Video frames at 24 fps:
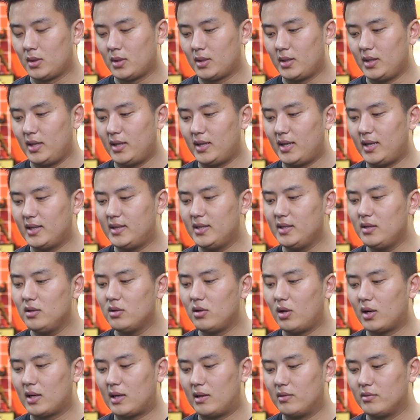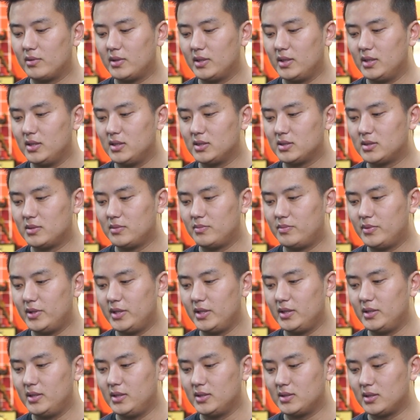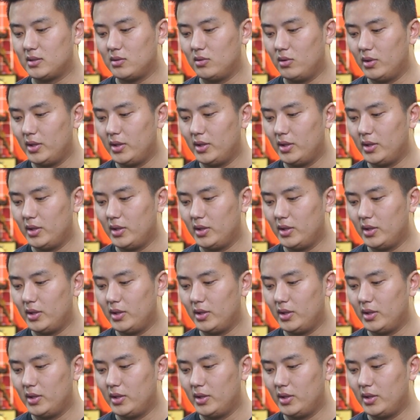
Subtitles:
And I think lockout is pretty decent.